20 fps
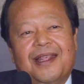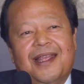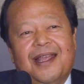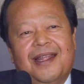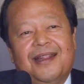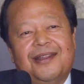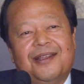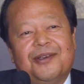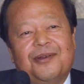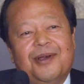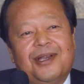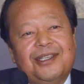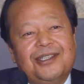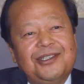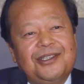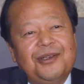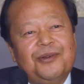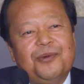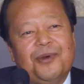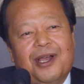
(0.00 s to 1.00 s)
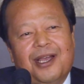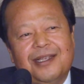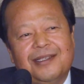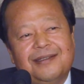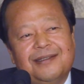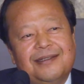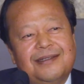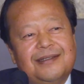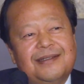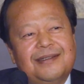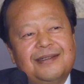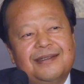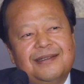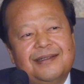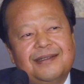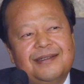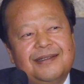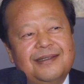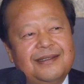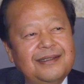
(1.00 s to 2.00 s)
And the question was,
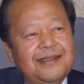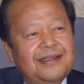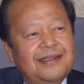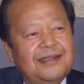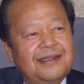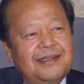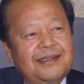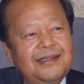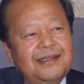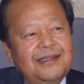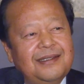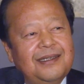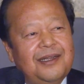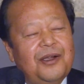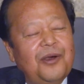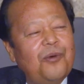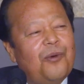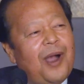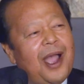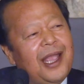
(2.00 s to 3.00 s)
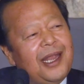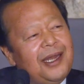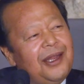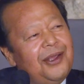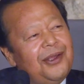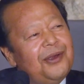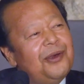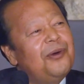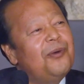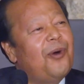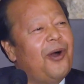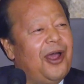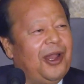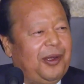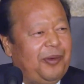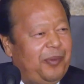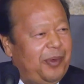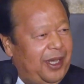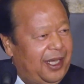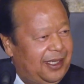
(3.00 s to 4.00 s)
why do you
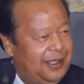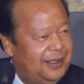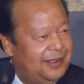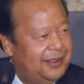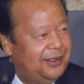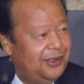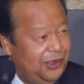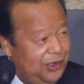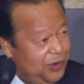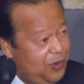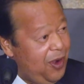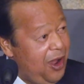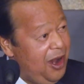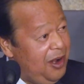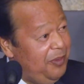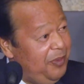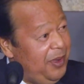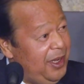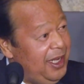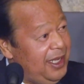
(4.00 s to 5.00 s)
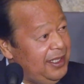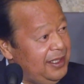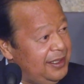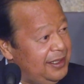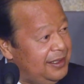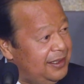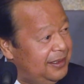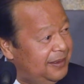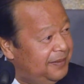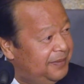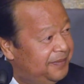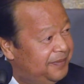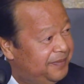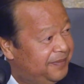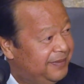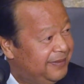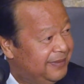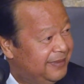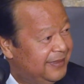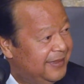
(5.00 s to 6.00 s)
want peace? Do you want peace?
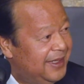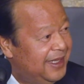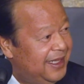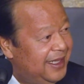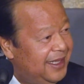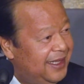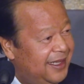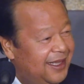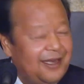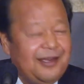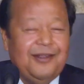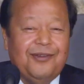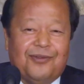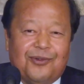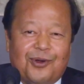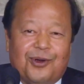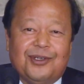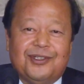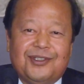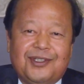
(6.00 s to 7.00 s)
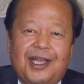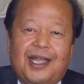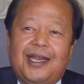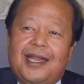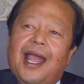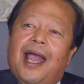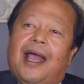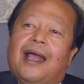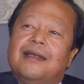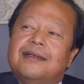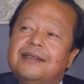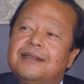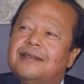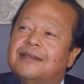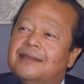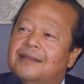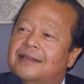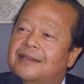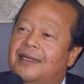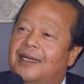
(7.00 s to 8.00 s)
And he, of course, said
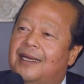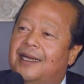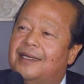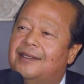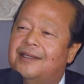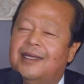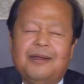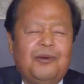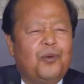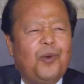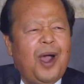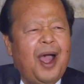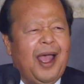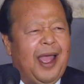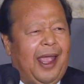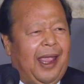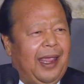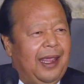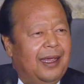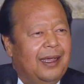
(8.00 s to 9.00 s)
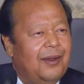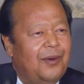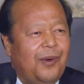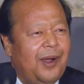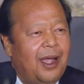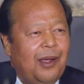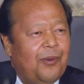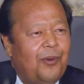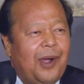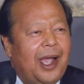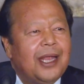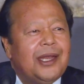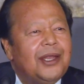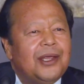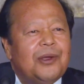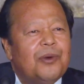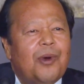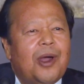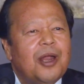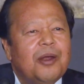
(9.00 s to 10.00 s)
yes. And I said, why? Why do
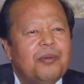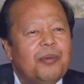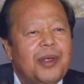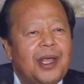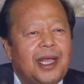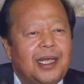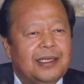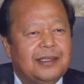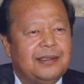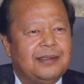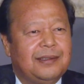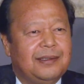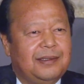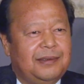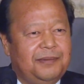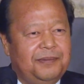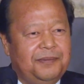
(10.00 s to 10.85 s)
you want peace?